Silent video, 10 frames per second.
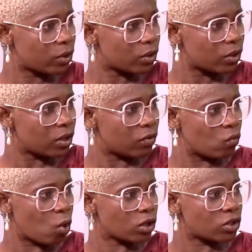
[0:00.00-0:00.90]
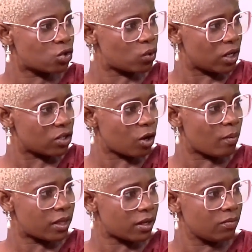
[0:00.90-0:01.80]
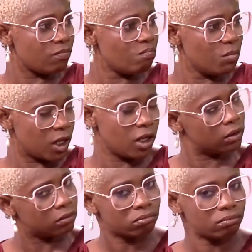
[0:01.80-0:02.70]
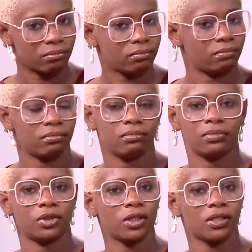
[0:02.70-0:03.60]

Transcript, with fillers: Yeah, she's worth 21 million scholarship.